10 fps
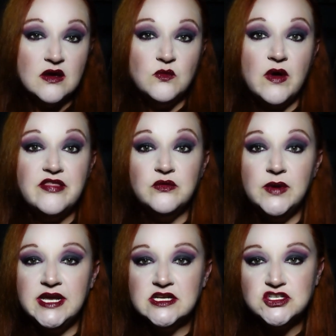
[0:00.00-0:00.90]
Whether
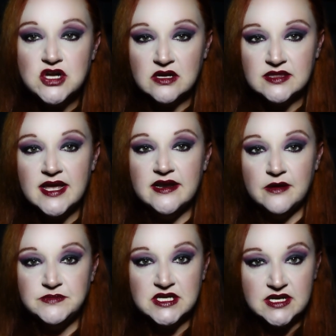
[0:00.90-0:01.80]
we can chalk that
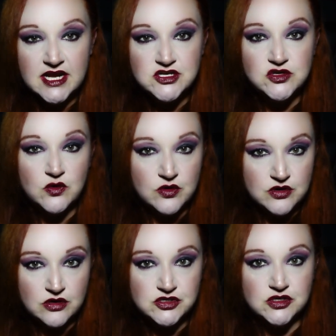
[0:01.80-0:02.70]
up to nature or
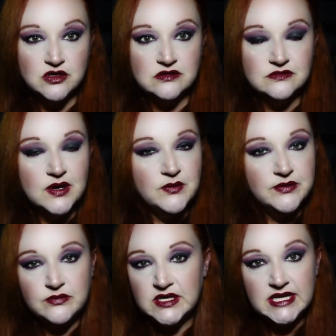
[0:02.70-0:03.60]
nurture, well, we
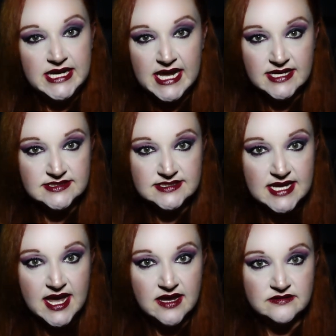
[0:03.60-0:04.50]
really can't
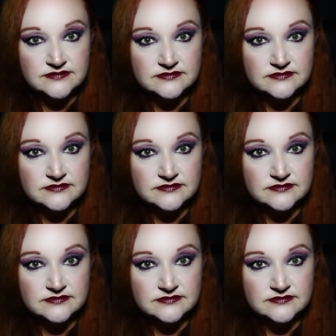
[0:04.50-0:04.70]
say.